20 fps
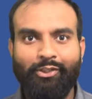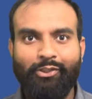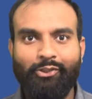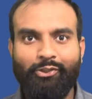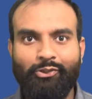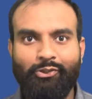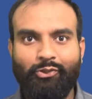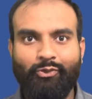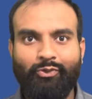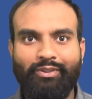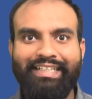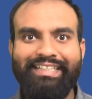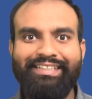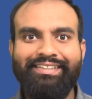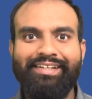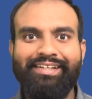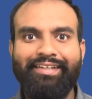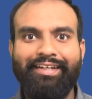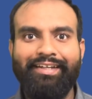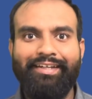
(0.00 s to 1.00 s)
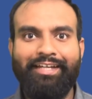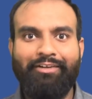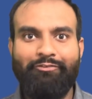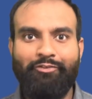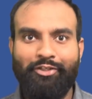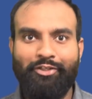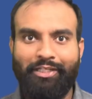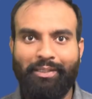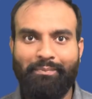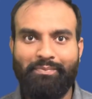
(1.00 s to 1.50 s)
So these are the
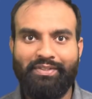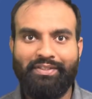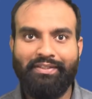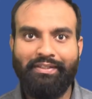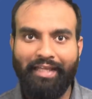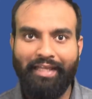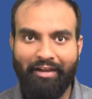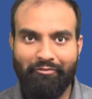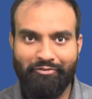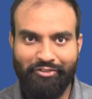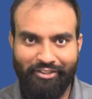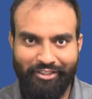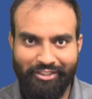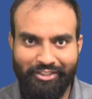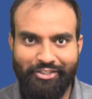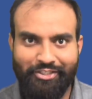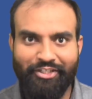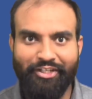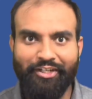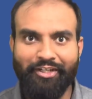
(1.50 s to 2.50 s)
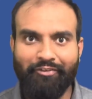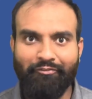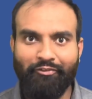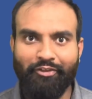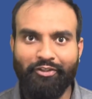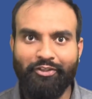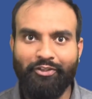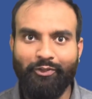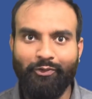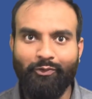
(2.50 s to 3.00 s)
11 tips that I've just shared
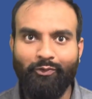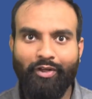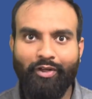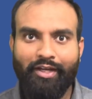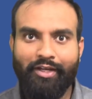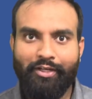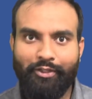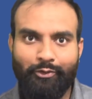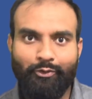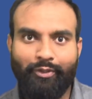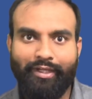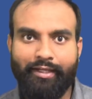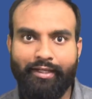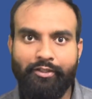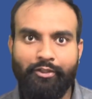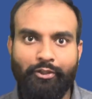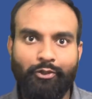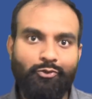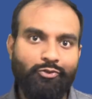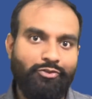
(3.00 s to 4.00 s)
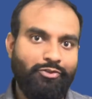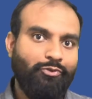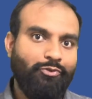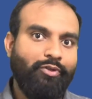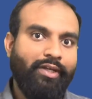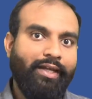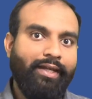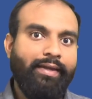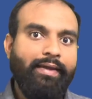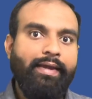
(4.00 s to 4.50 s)
with you. You can use
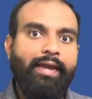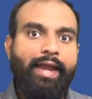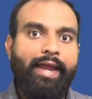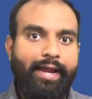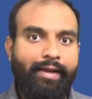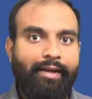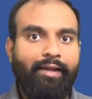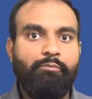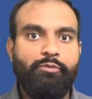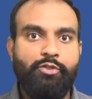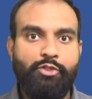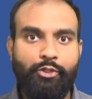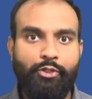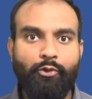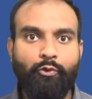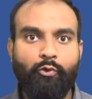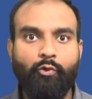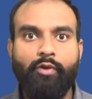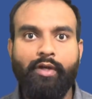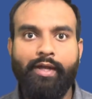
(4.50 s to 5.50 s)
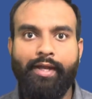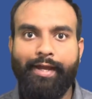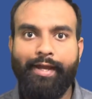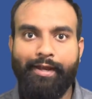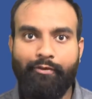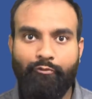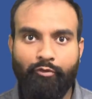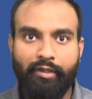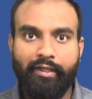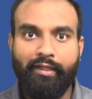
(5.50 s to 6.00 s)
today, and I'm sure
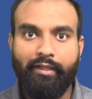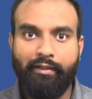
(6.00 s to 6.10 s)
it will